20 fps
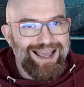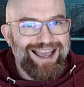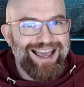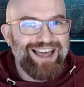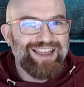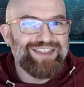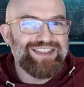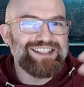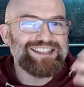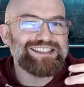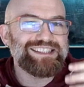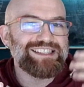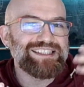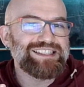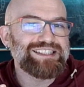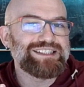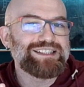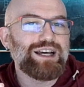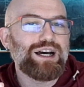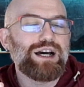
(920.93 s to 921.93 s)
And this
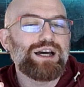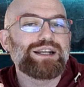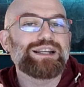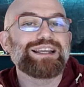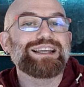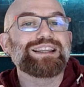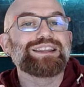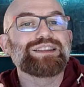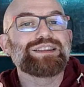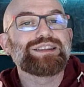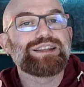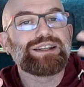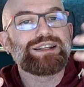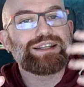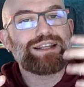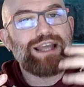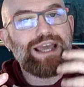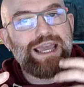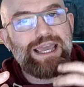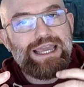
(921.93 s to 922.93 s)
is done in the
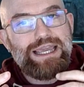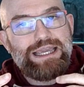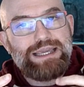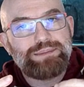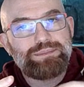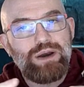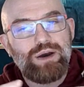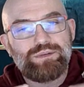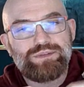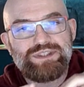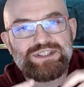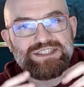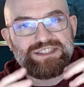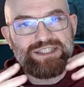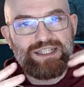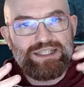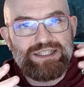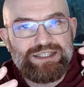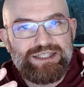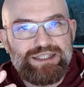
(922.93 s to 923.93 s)
name of this
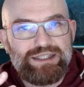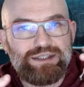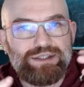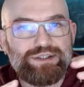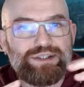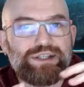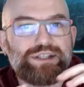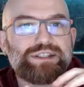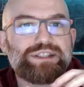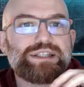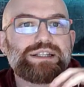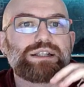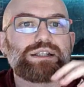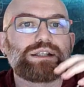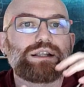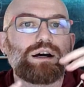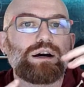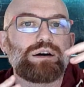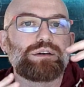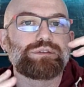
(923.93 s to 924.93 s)
ideal, the ideal
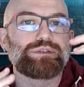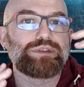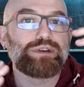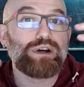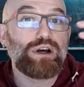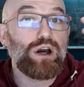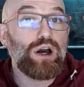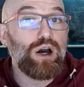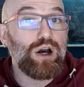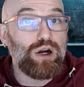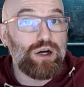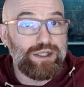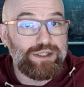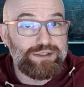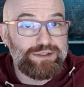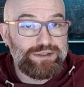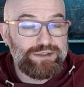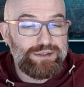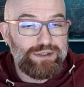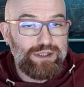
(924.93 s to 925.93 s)
of the
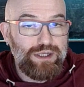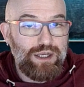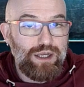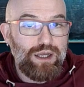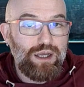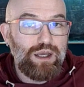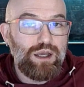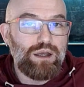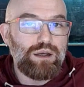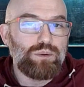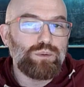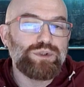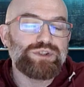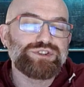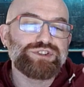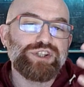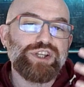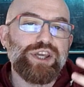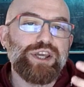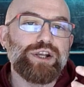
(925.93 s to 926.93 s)
heart,
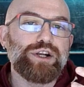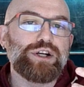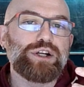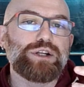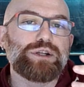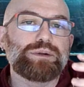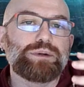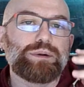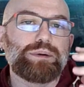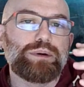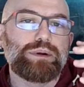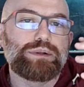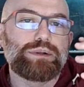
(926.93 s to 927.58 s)
which here